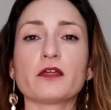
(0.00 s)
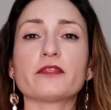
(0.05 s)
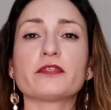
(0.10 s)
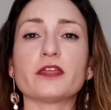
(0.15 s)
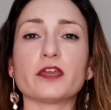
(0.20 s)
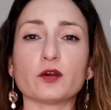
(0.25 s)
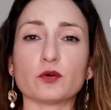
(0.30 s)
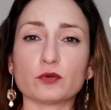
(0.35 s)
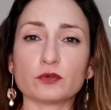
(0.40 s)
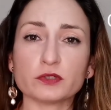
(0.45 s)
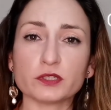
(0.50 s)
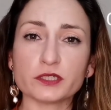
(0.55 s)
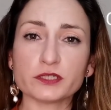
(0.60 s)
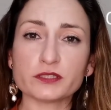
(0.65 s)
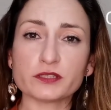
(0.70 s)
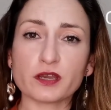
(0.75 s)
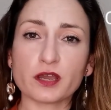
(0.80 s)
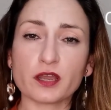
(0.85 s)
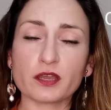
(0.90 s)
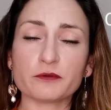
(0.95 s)
The only
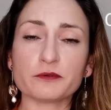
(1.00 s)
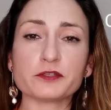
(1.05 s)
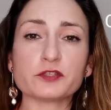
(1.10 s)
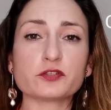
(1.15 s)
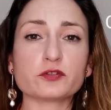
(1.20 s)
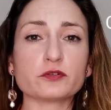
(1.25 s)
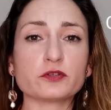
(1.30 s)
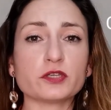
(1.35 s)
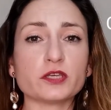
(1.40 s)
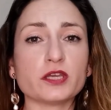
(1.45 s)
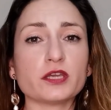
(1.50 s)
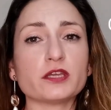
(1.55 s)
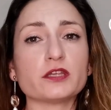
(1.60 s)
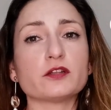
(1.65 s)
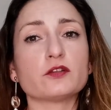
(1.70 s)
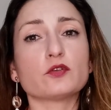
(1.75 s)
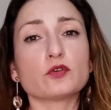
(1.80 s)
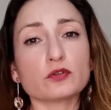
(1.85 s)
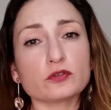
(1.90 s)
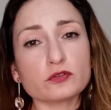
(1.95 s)
time it's
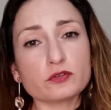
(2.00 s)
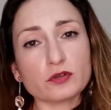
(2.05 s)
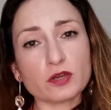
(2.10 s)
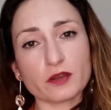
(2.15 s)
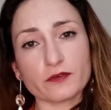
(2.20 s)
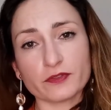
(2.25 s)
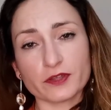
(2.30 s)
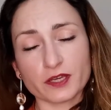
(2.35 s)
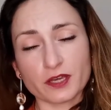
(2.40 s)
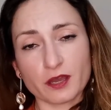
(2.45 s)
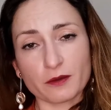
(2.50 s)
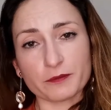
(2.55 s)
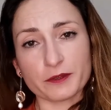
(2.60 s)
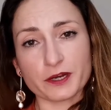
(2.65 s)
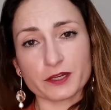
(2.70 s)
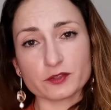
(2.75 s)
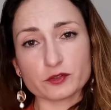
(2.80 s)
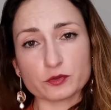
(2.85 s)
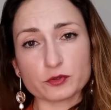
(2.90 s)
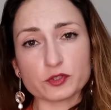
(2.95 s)
okay not to have the
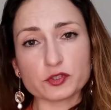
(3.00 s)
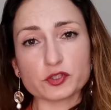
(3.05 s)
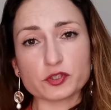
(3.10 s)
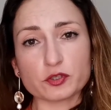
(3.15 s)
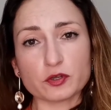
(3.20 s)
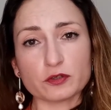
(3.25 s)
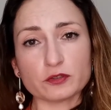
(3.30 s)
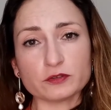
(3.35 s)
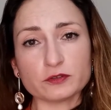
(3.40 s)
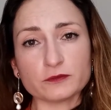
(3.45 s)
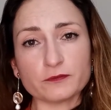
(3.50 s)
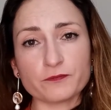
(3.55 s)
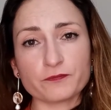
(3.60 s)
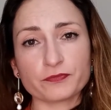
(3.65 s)
camera switched on